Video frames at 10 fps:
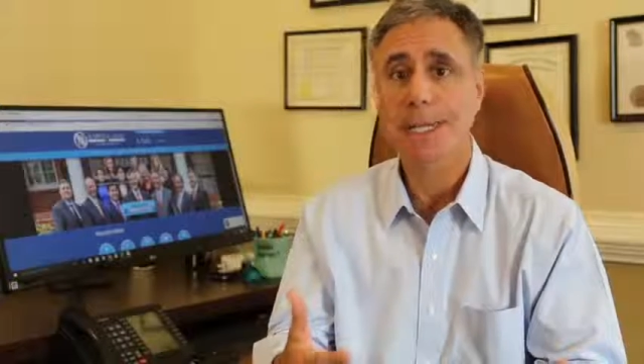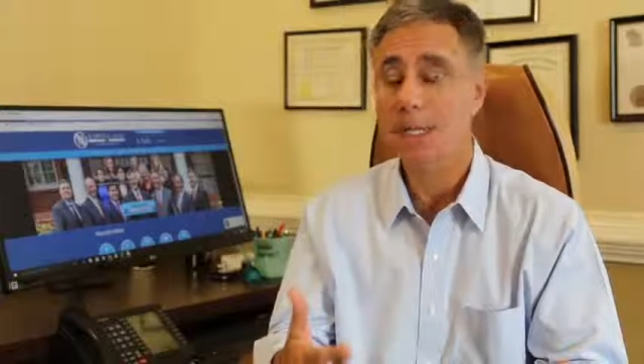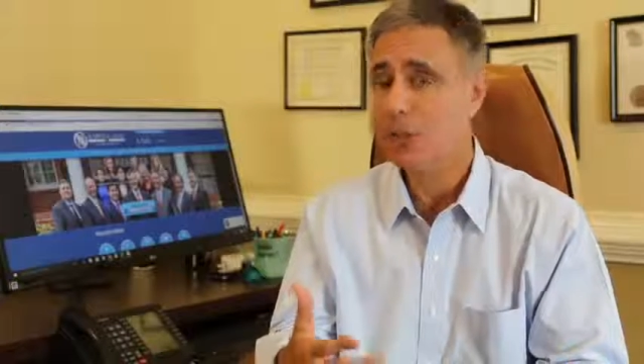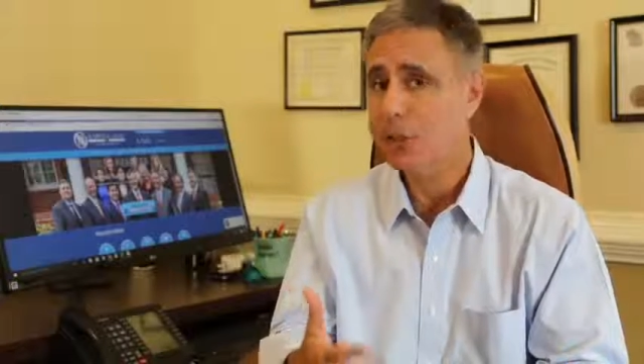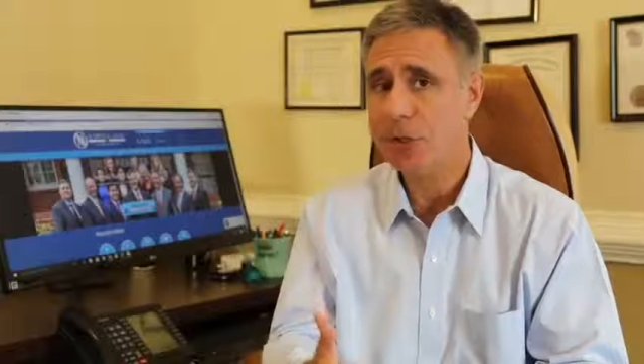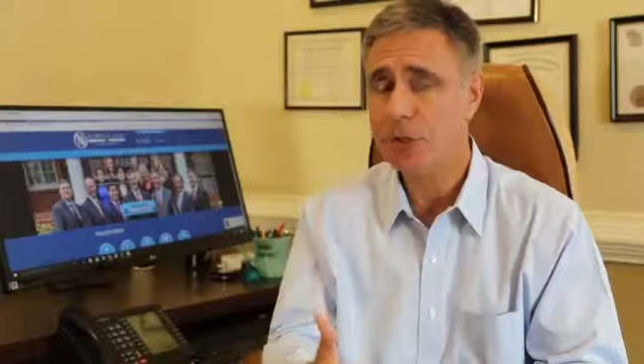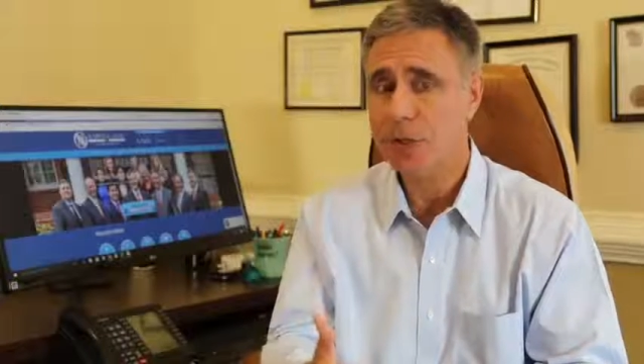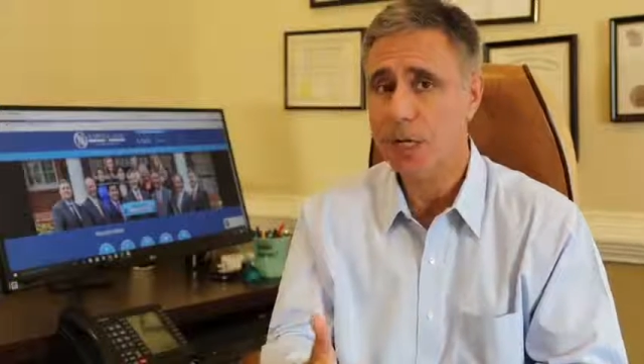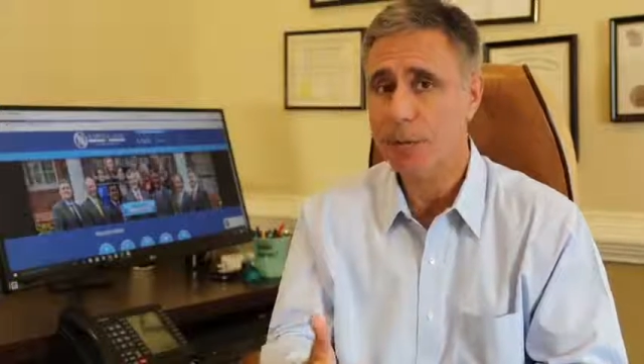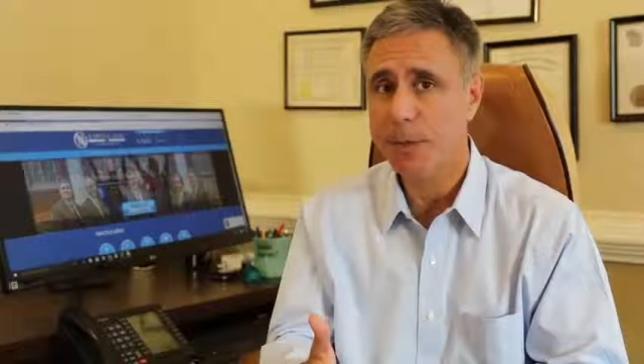against
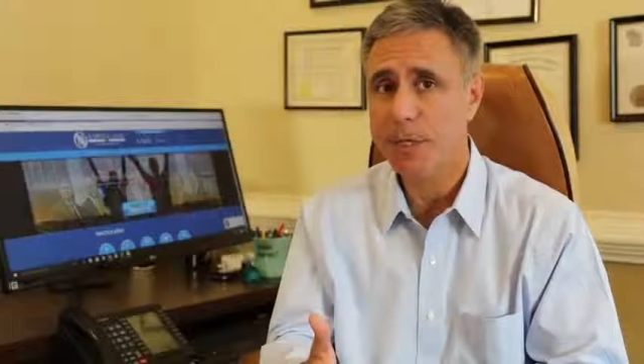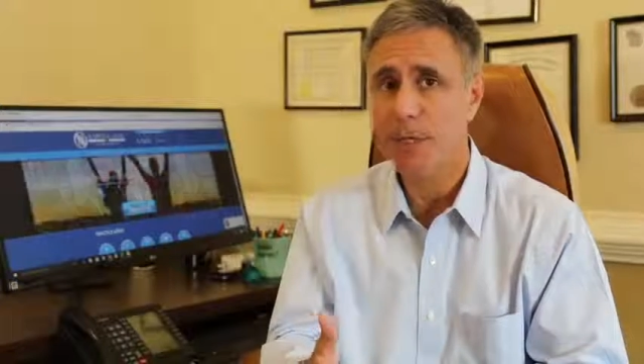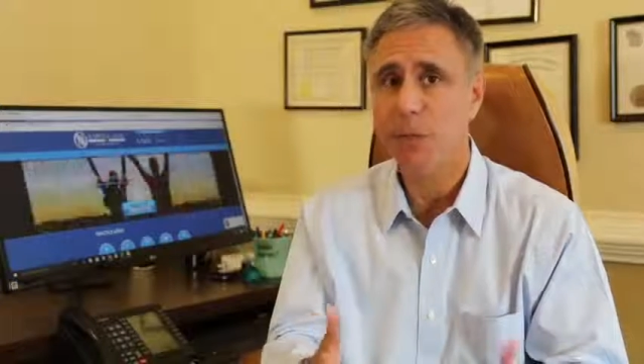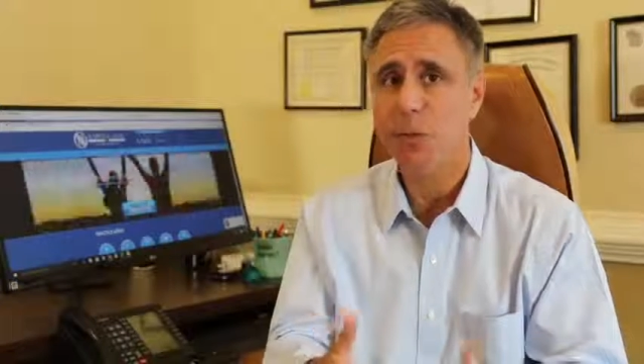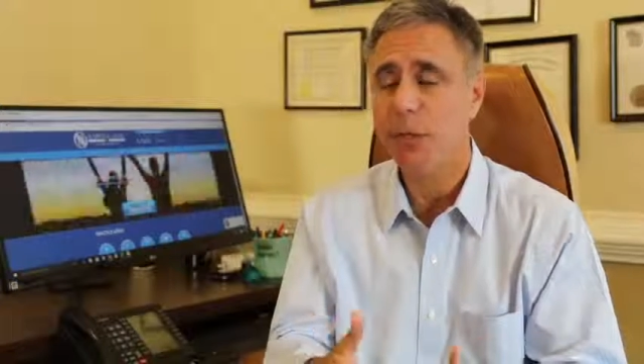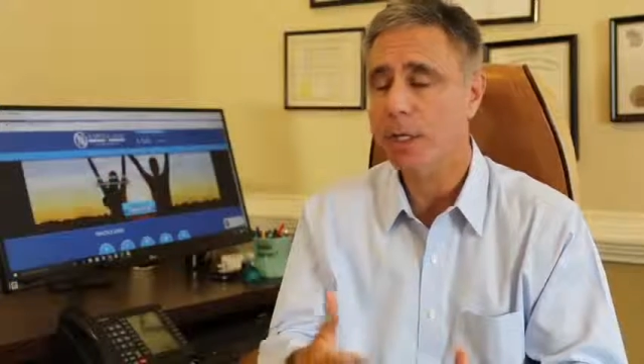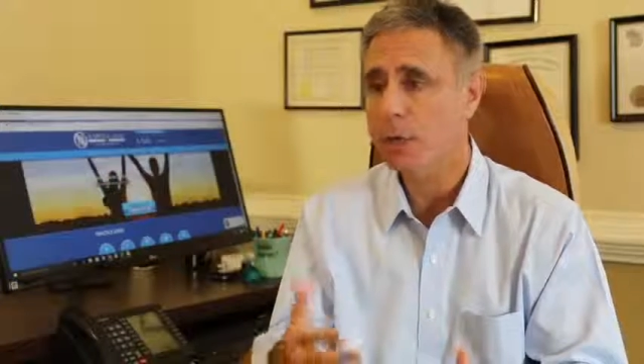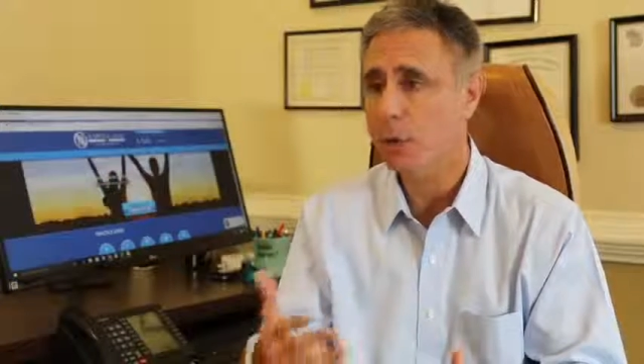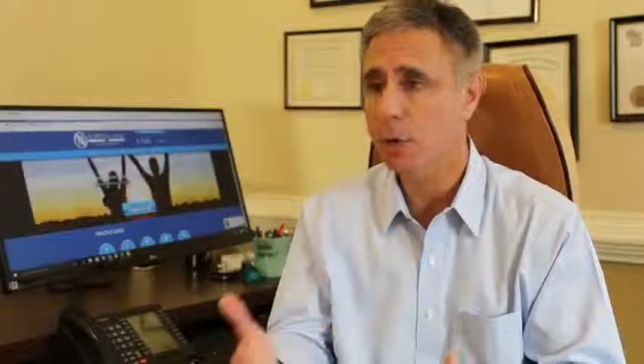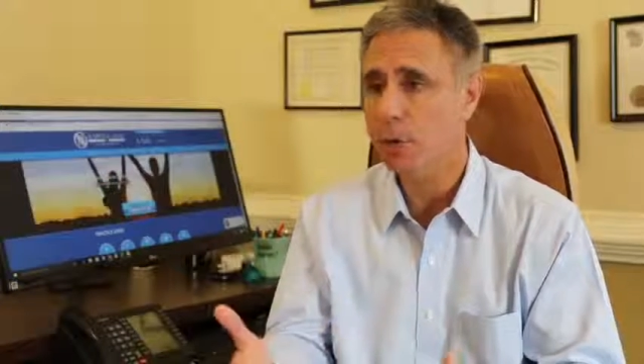insurance companies or
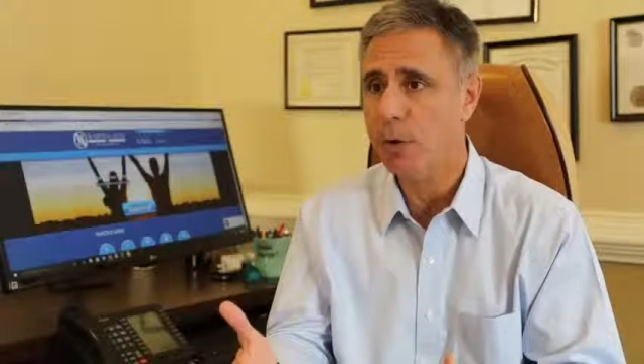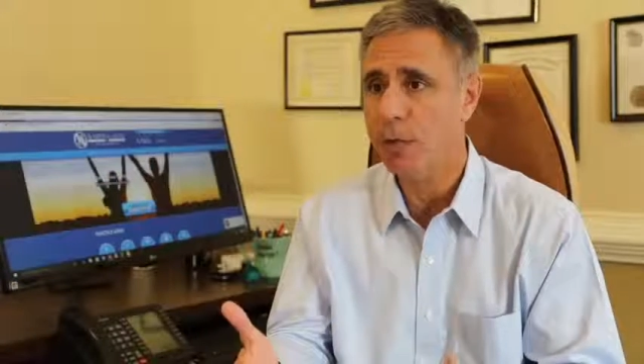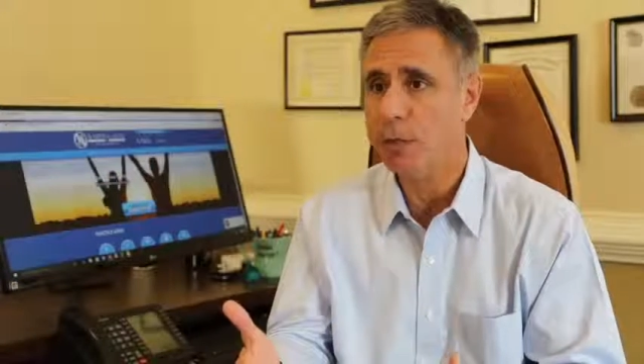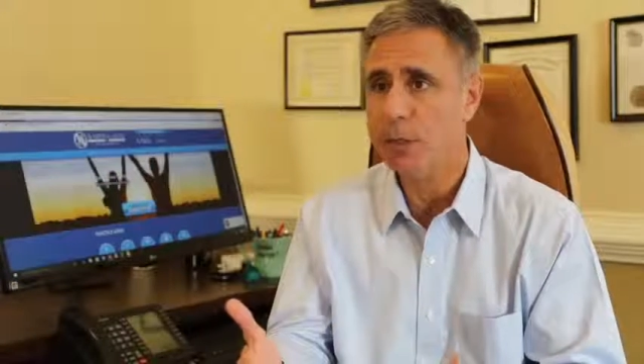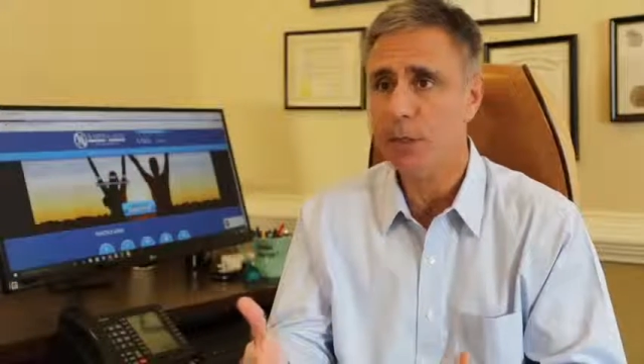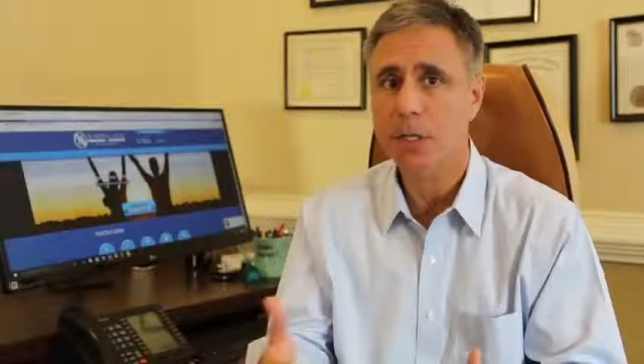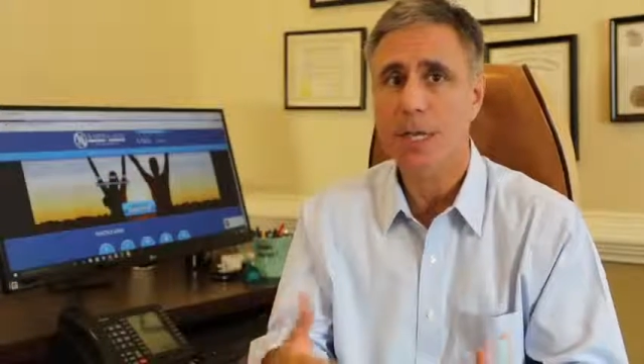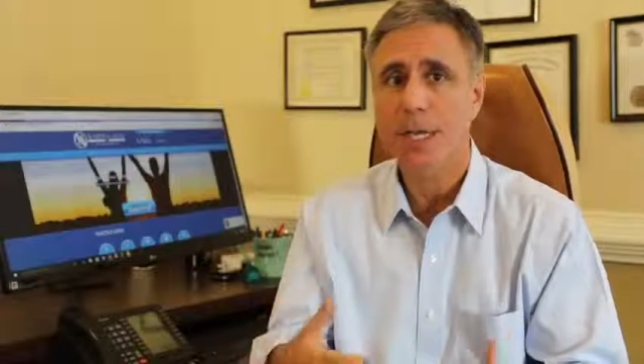against corporations,